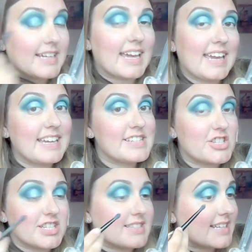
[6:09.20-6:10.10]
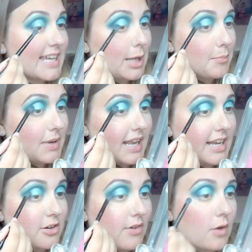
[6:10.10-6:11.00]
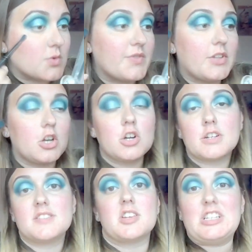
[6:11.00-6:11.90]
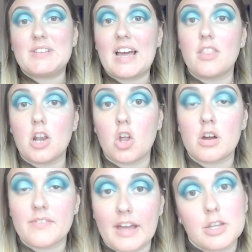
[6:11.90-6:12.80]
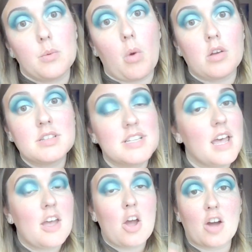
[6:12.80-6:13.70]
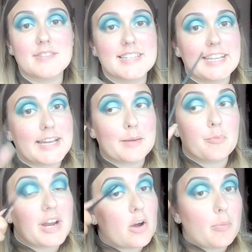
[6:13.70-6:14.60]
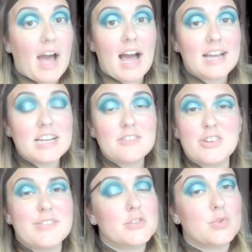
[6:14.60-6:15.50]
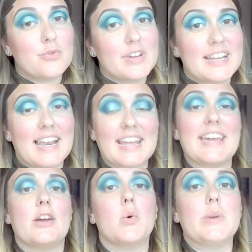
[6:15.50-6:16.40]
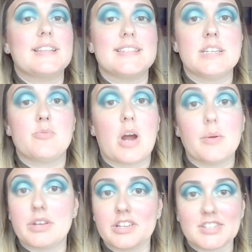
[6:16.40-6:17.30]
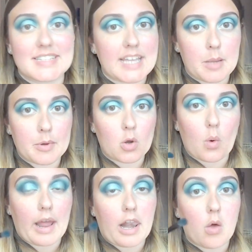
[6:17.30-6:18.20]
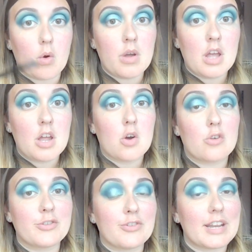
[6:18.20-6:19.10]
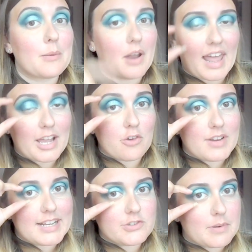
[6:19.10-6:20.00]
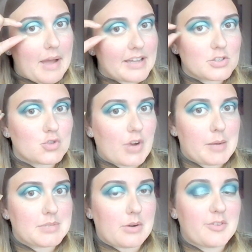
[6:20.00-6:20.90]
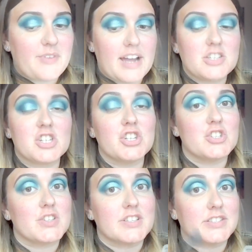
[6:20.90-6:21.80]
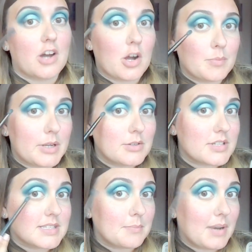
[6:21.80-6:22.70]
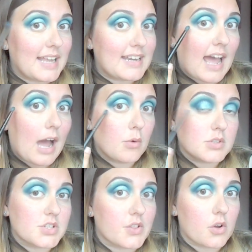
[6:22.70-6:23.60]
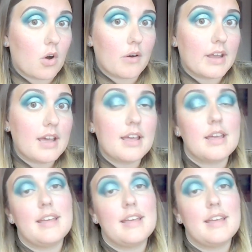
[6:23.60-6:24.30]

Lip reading: The key is just to keep playing around with the look until you get the look that you want. Obviously you can bring it up higher, or if you don't really like going into your brow, you can just keep it quite low. If you really want like a really dramatic striped out effect, you could use the dark blue just to blend out into the corner.